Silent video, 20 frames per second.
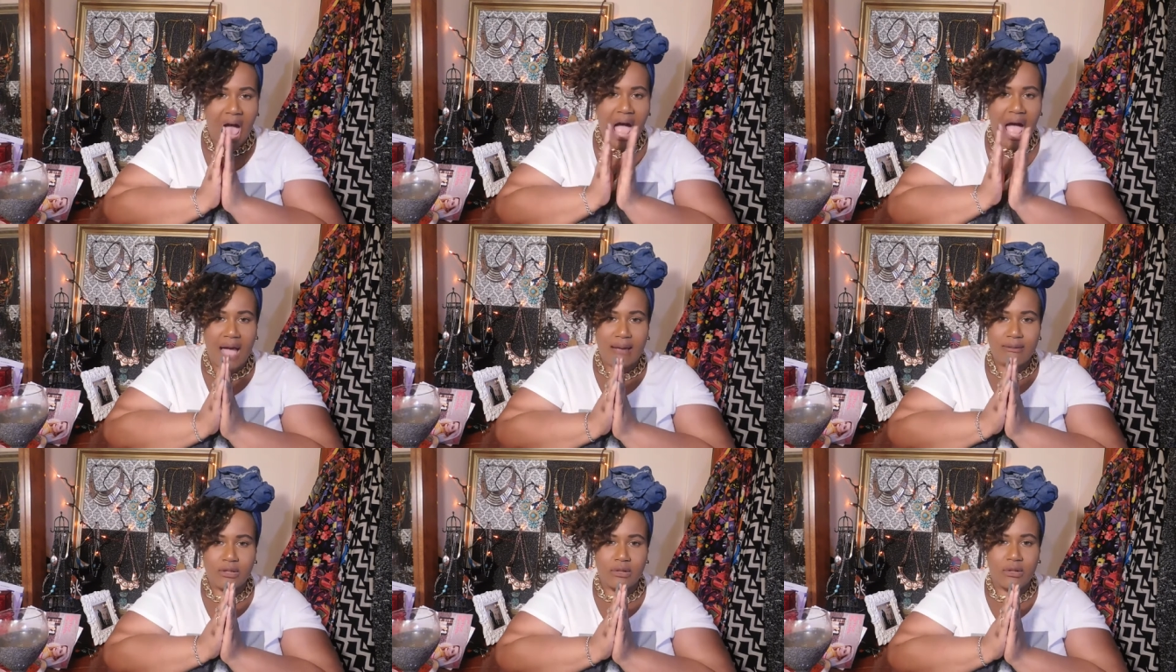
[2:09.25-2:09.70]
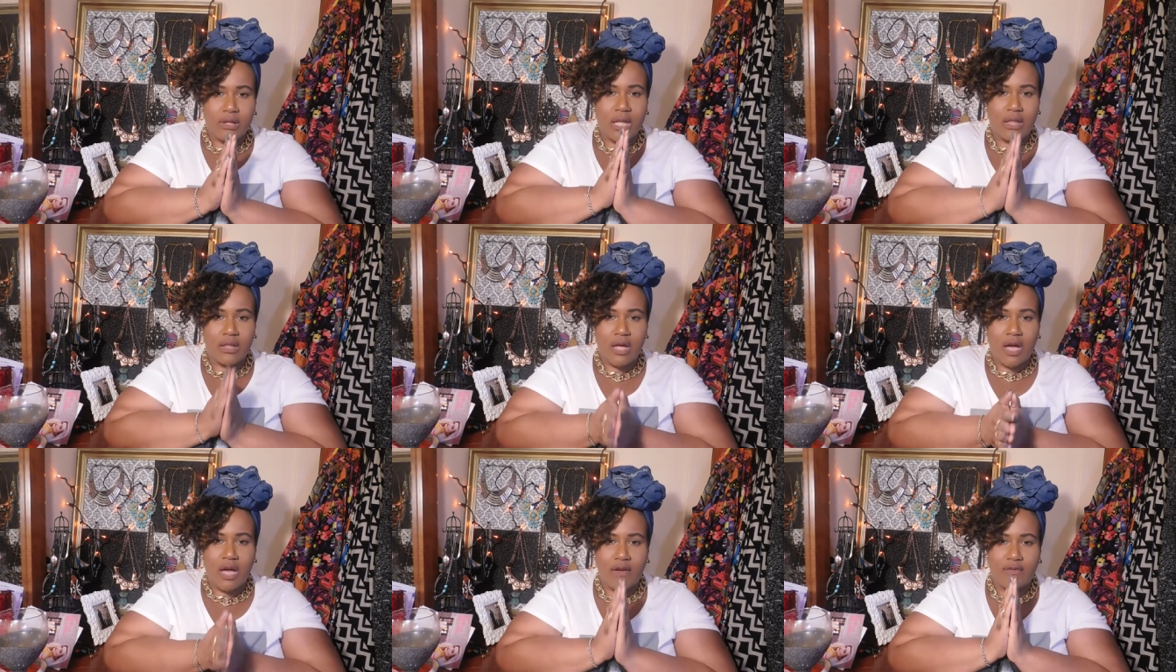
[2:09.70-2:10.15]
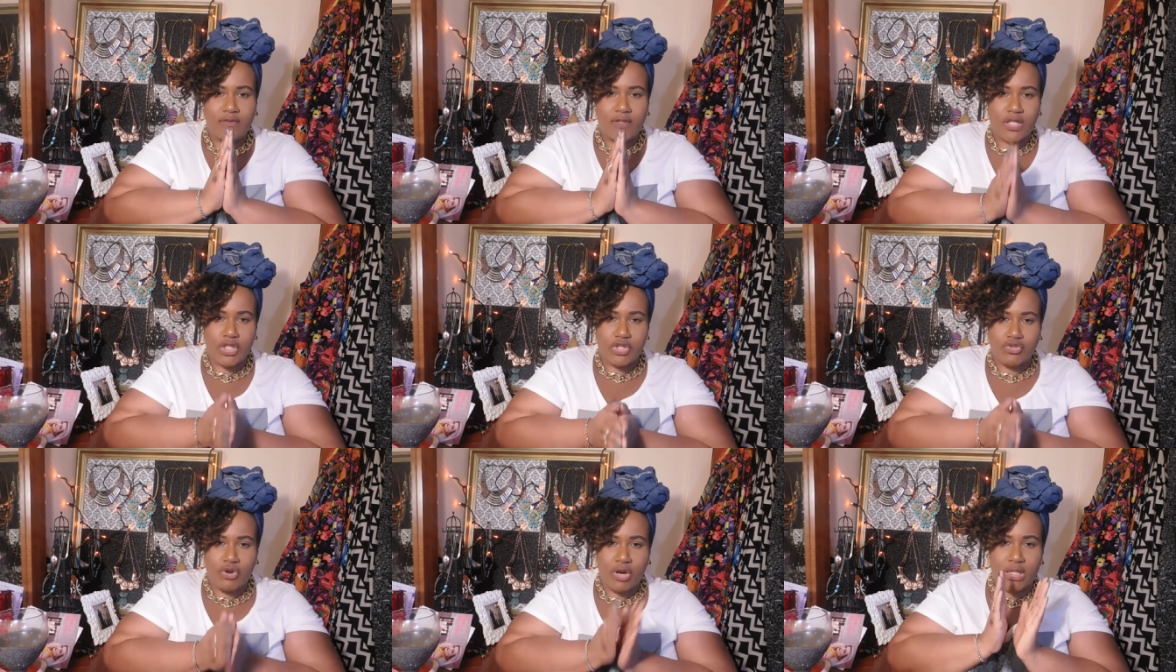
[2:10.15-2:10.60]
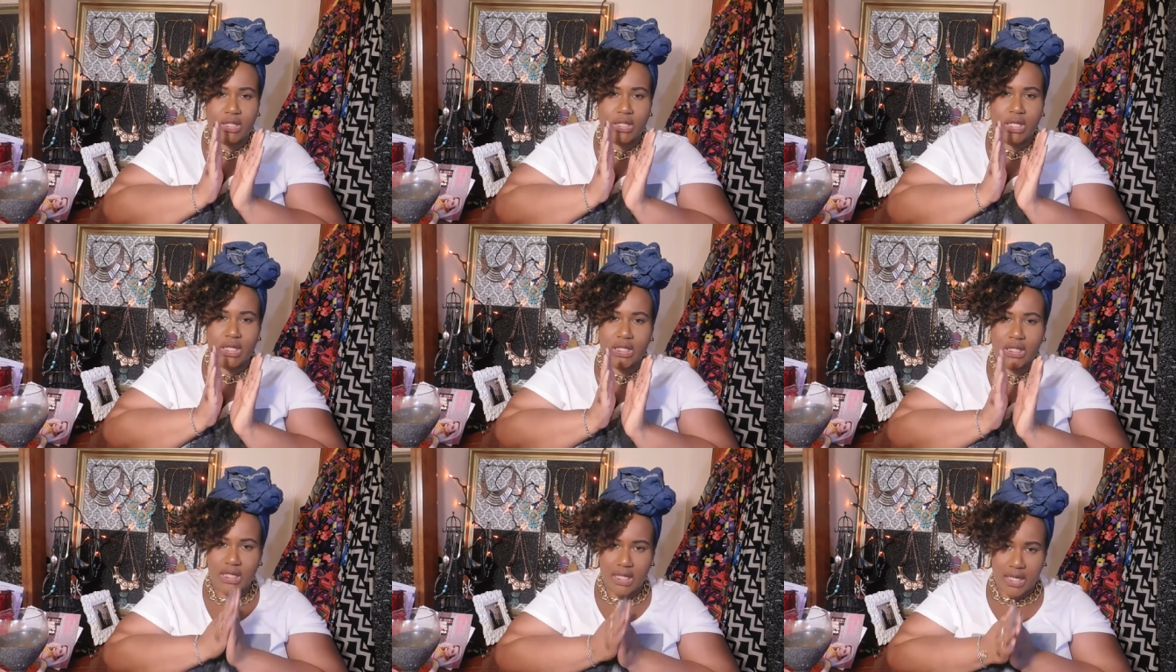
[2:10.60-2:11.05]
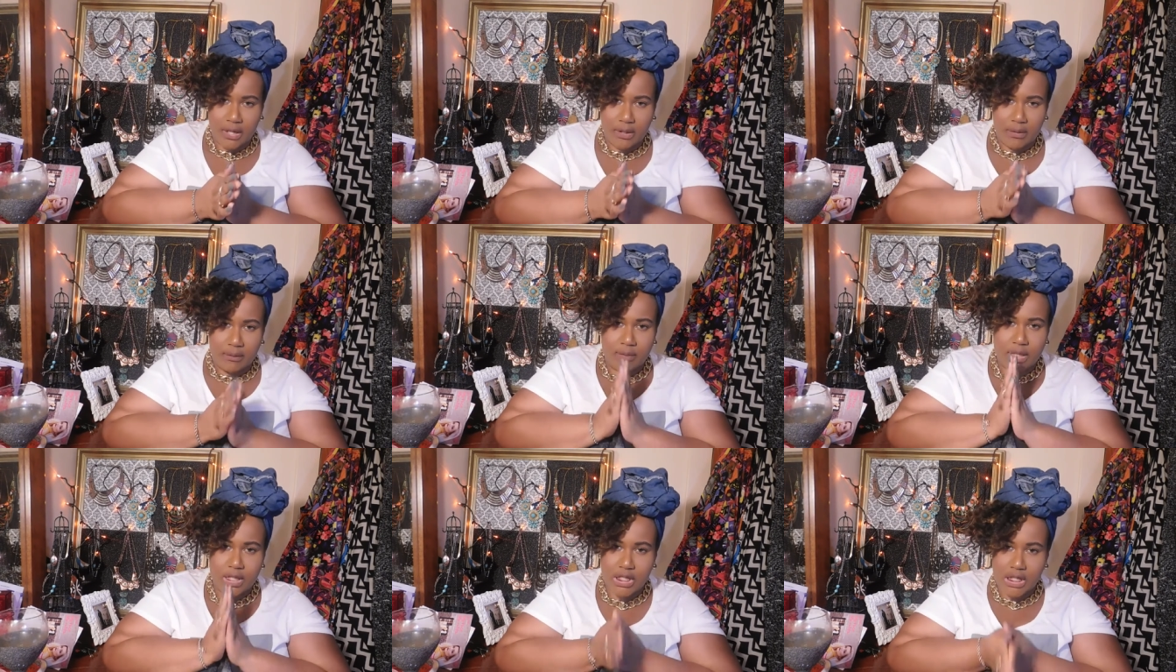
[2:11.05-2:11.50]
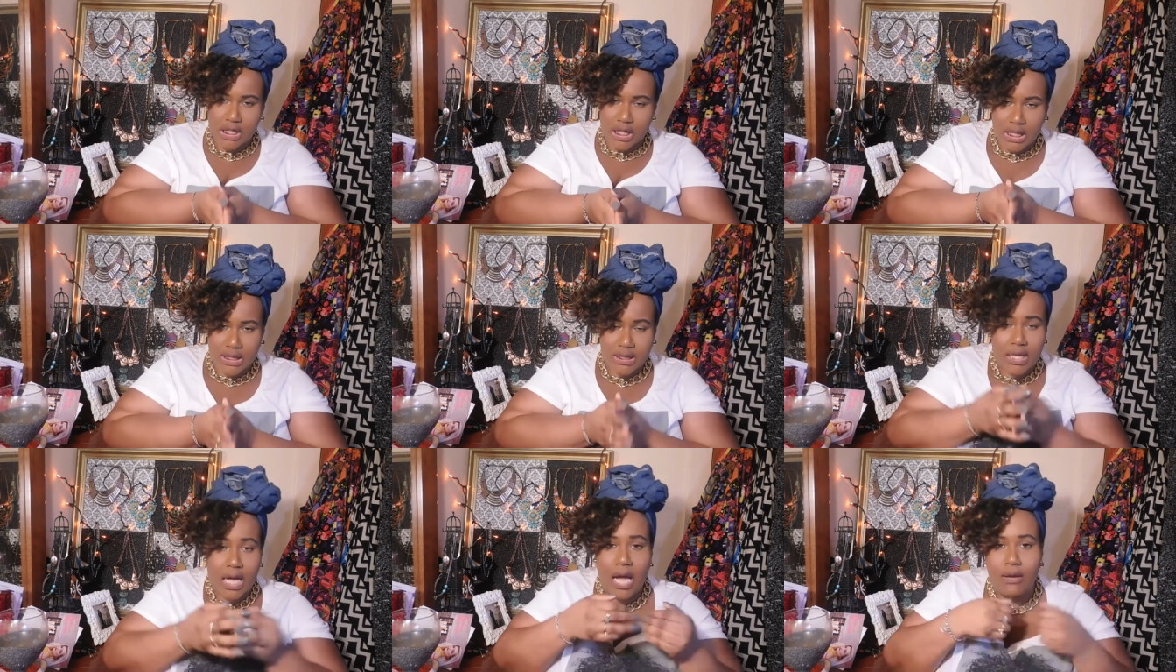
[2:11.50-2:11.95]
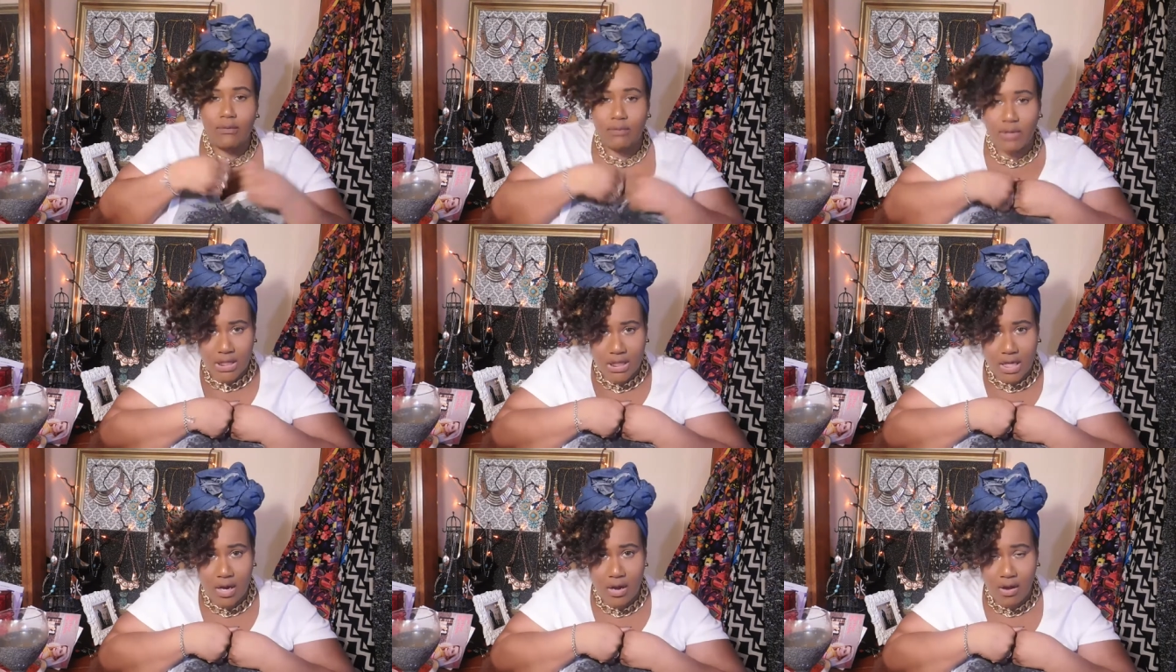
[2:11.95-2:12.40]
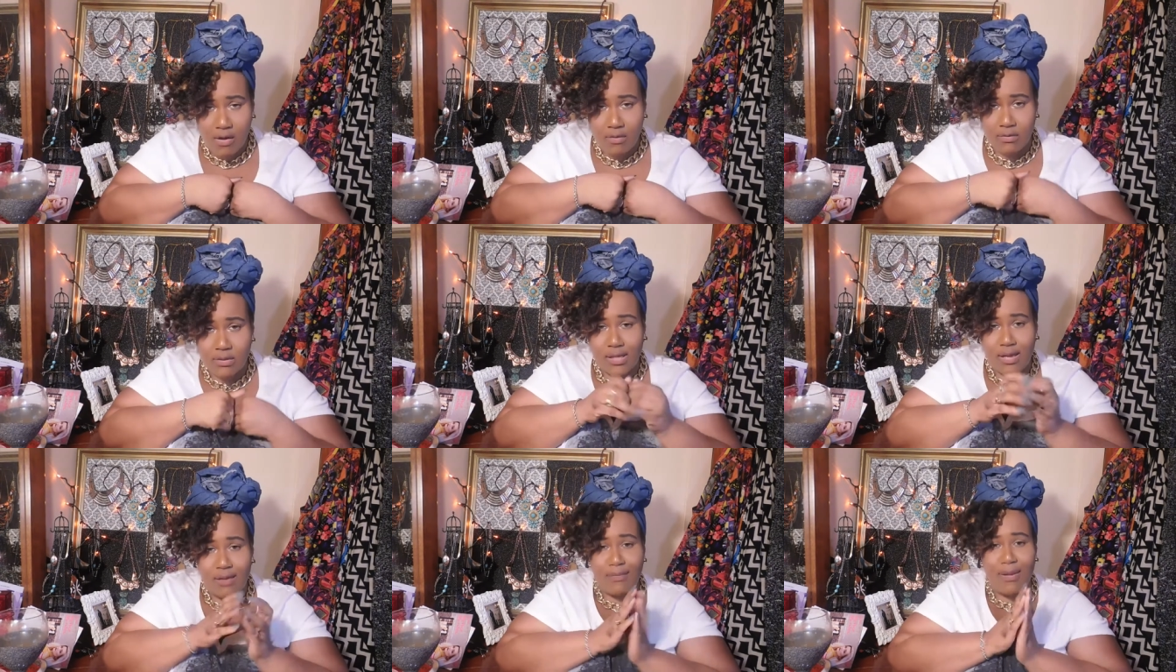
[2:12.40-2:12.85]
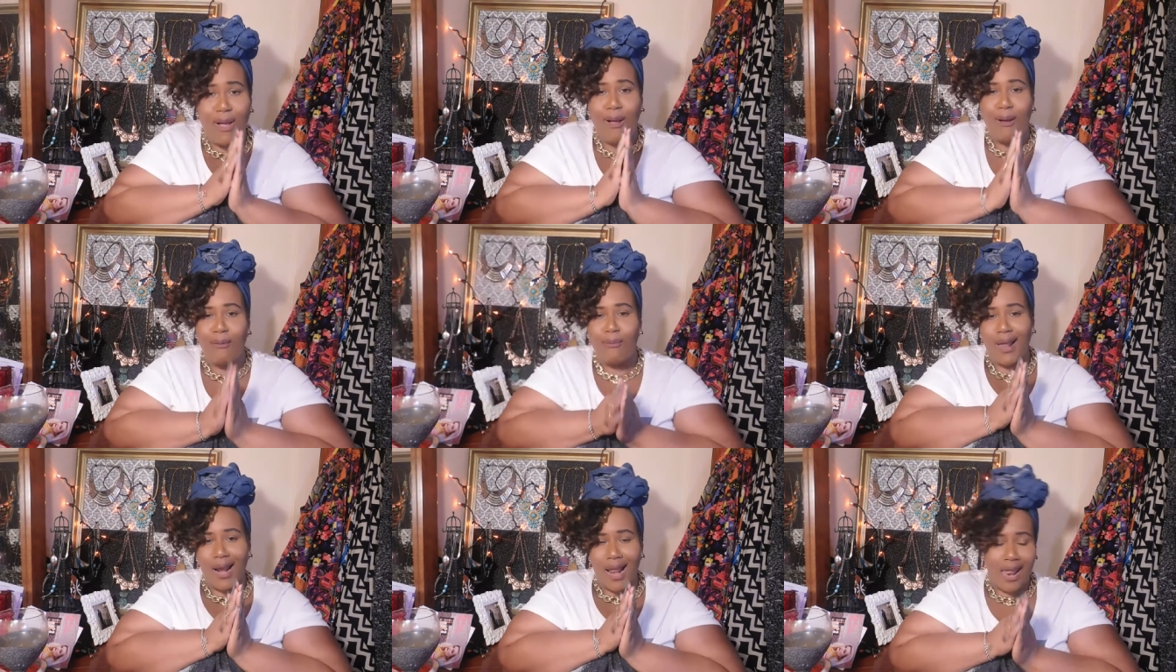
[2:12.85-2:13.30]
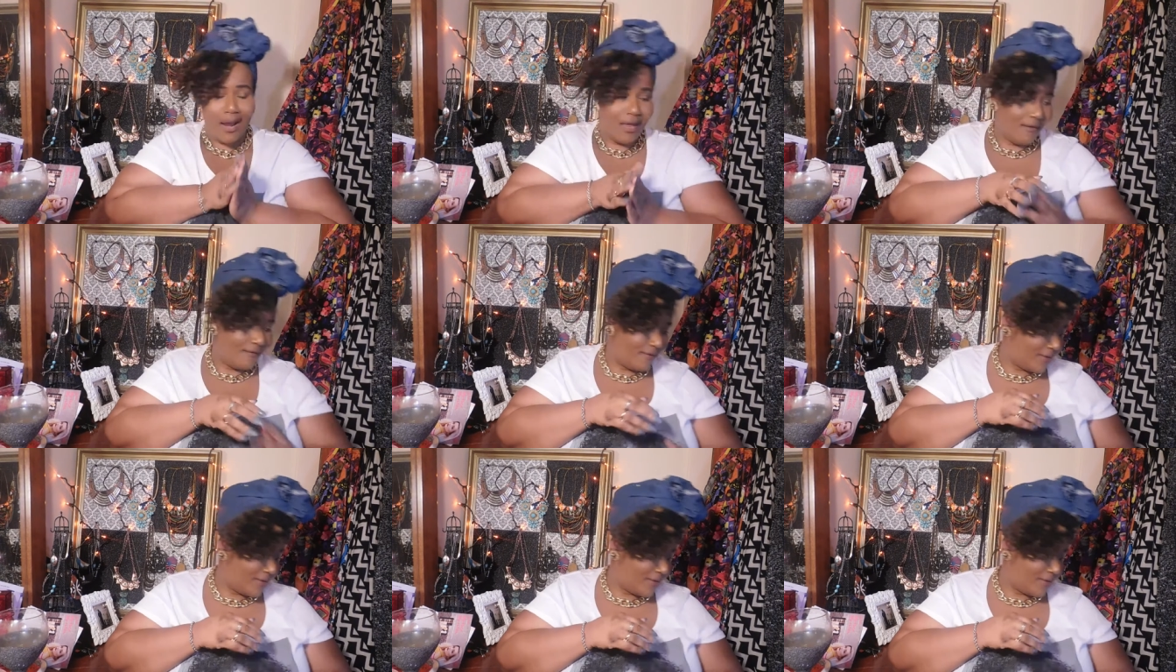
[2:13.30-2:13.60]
Absolutely love distressed denim jeans. I wish I owned some, but I love